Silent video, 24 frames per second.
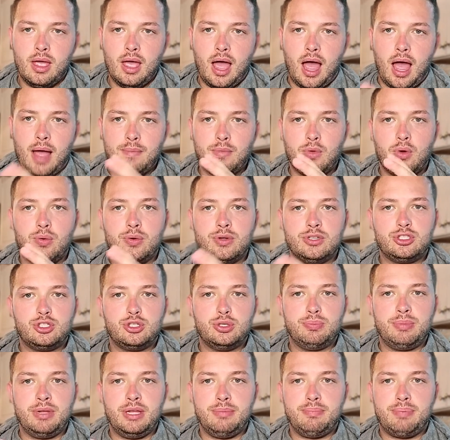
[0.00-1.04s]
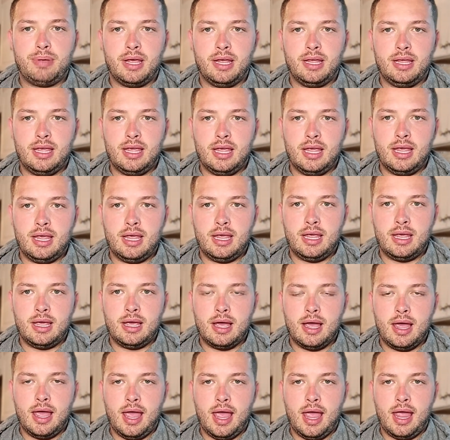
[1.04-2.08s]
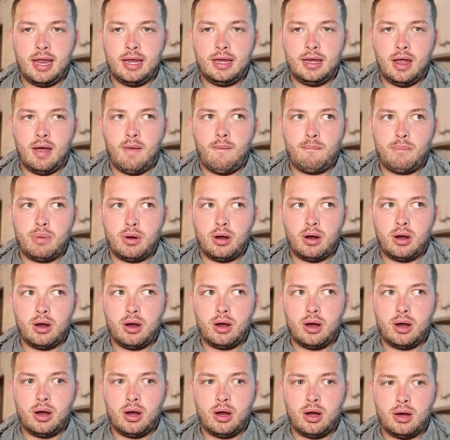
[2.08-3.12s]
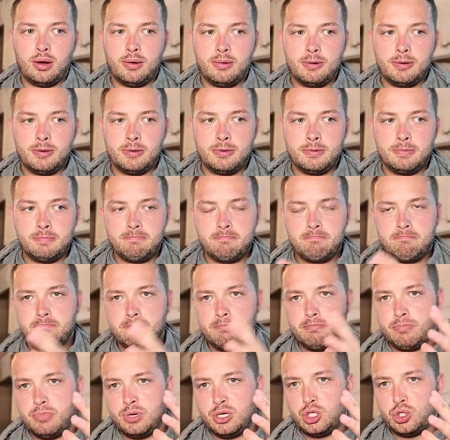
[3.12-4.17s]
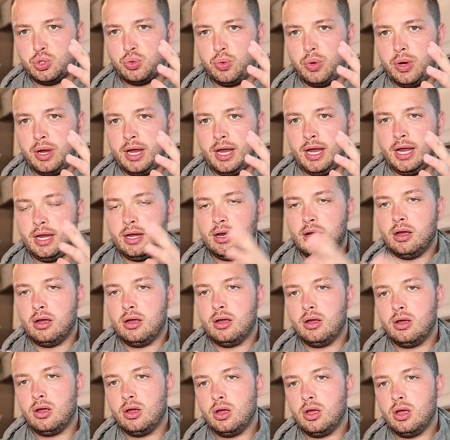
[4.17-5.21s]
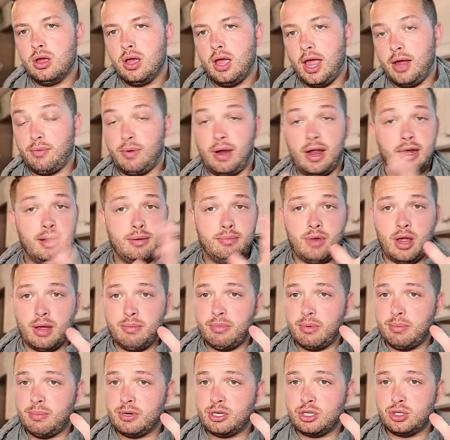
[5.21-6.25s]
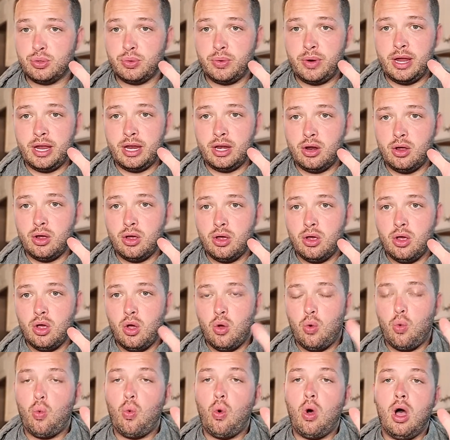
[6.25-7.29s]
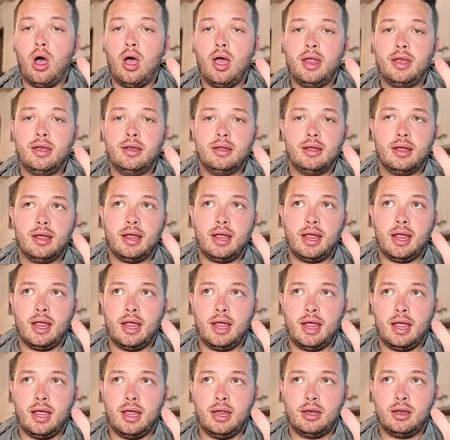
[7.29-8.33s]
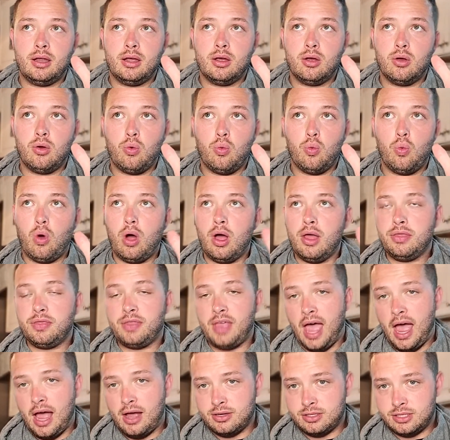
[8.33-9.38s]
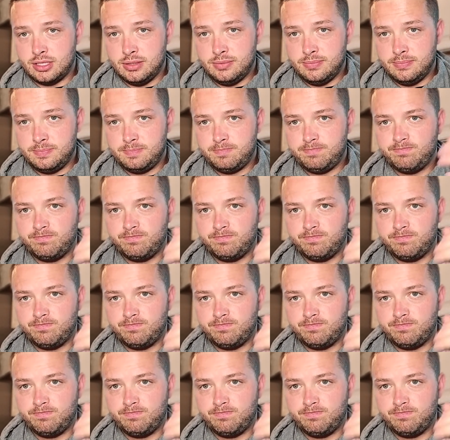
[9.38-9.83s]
I'm going to be picking a number between a random number between 1 and 1,000.